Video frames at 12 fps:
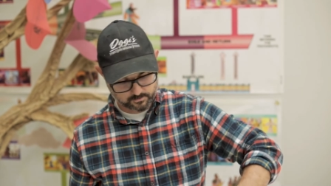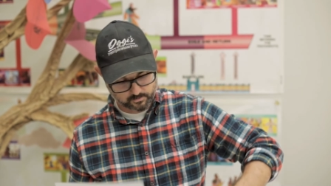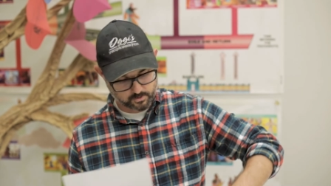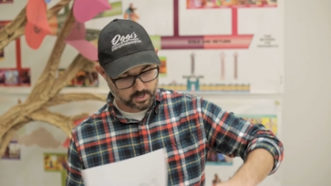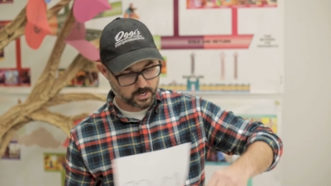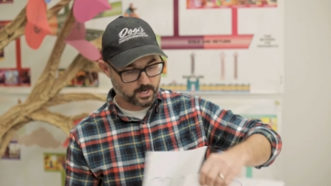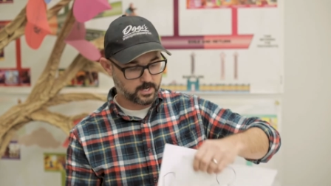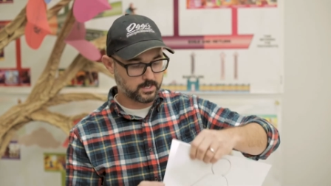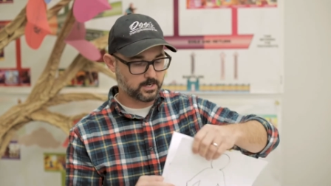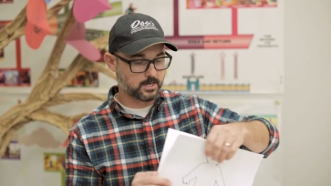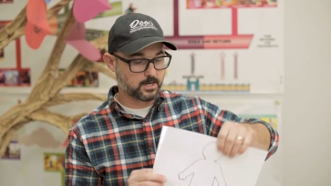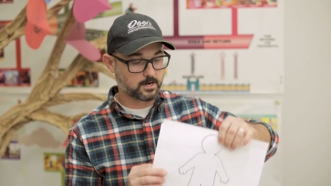Right
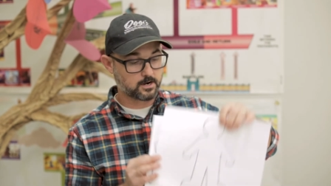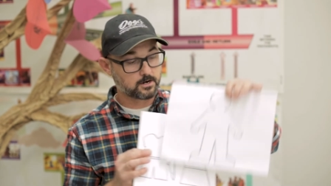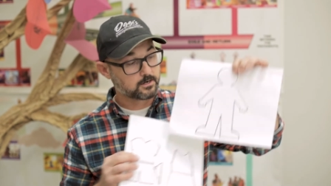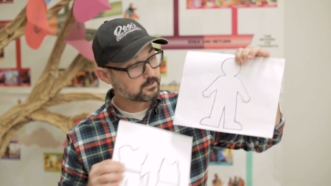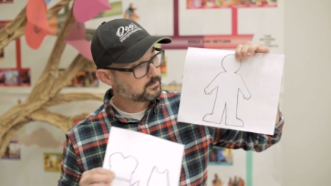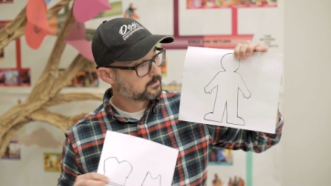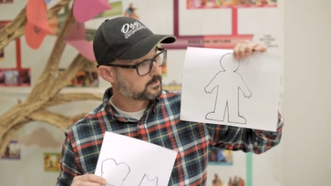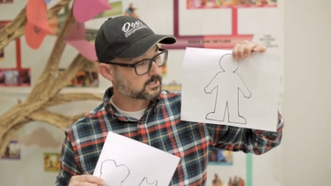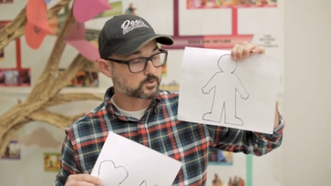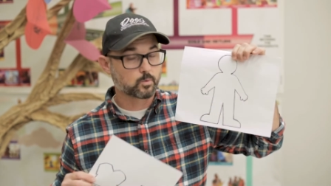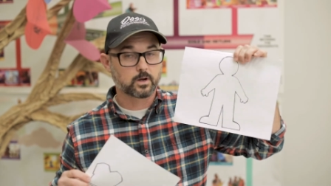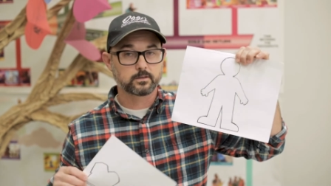here,
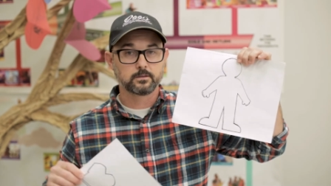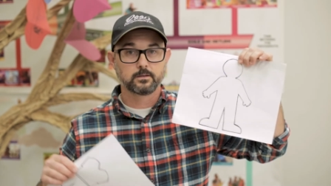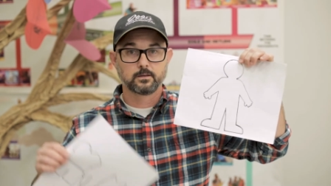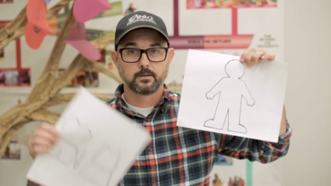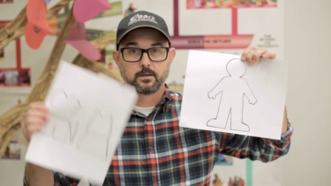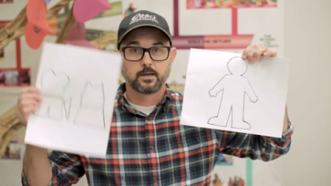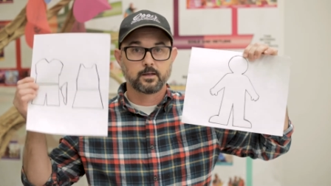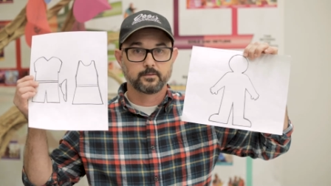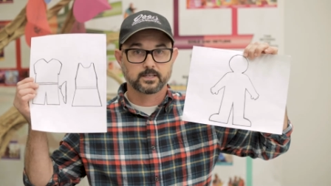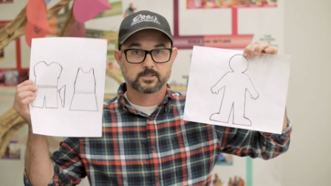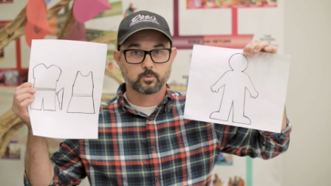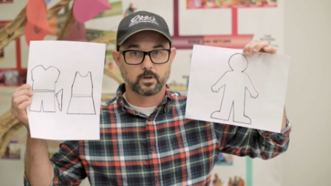this one, and
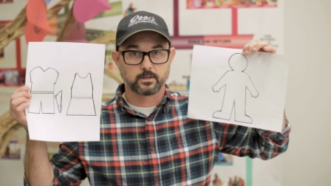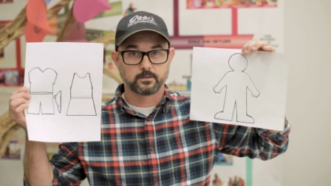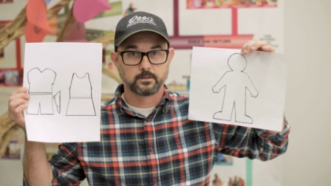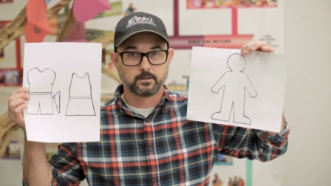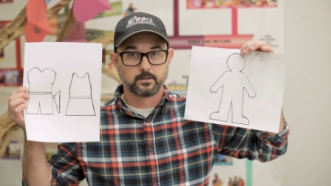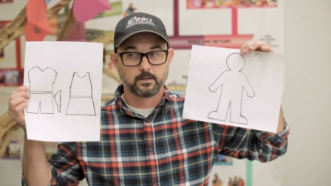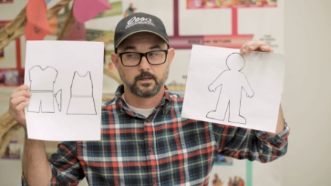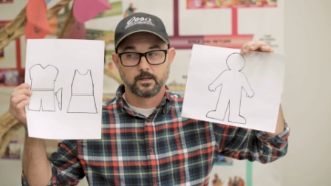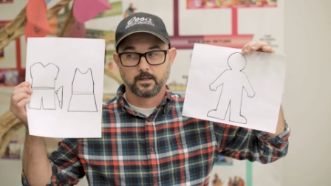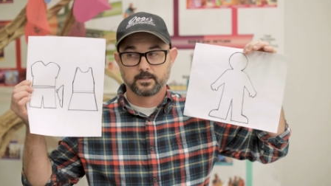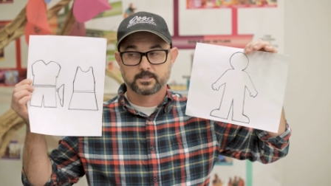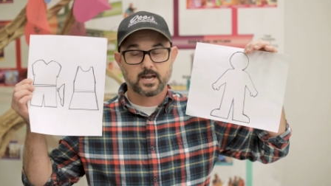this one.
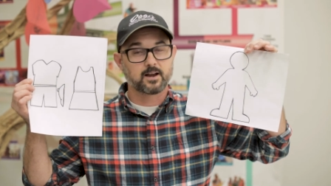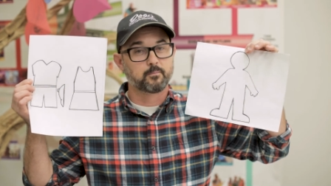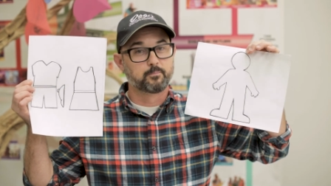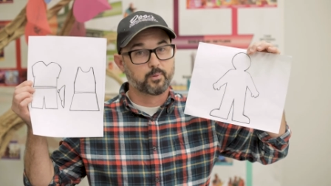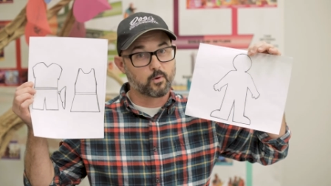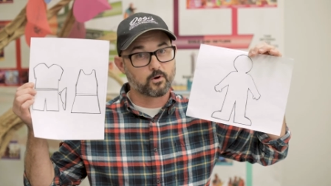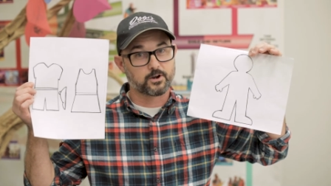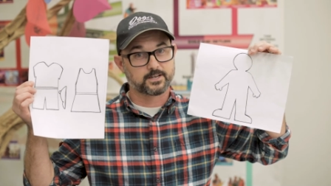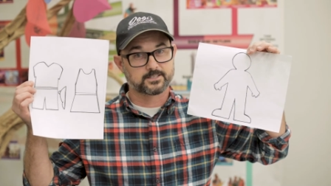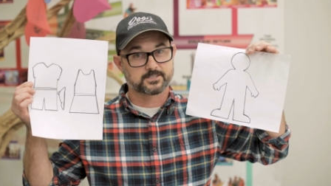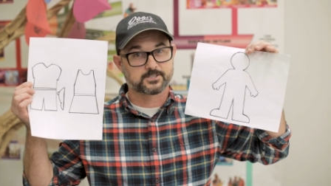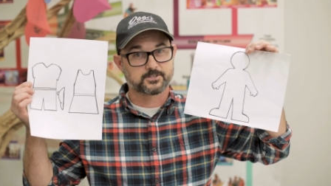It's kind of
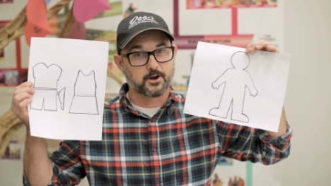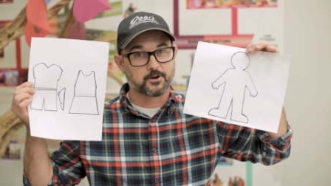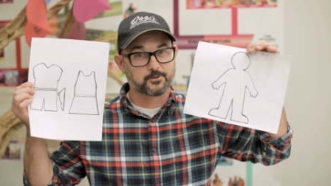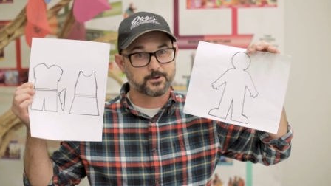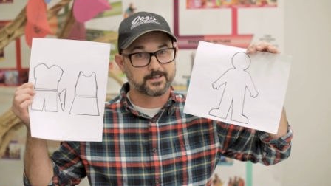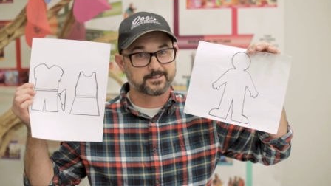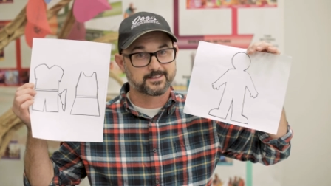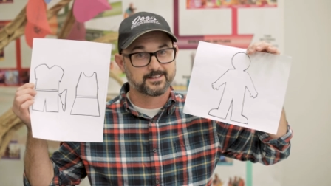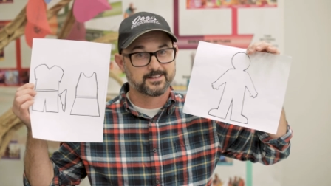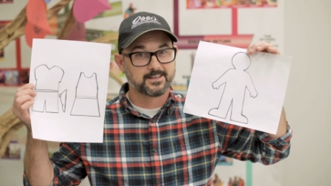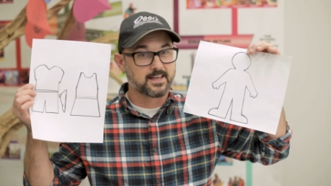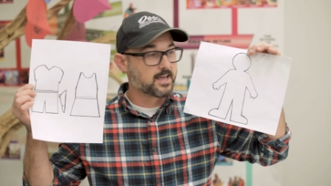boring to start with.
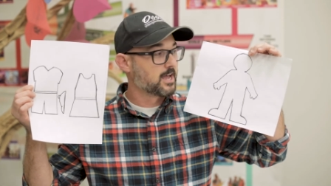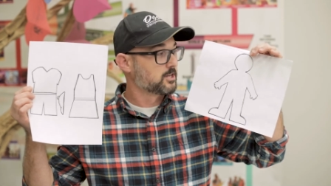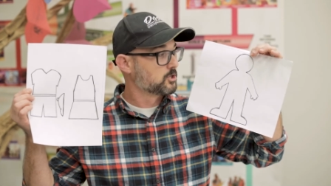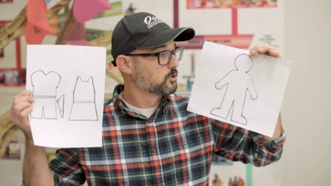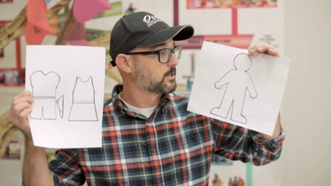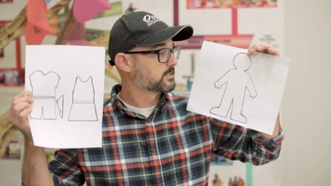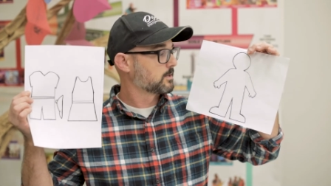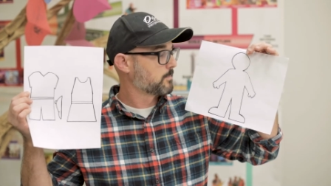And you get to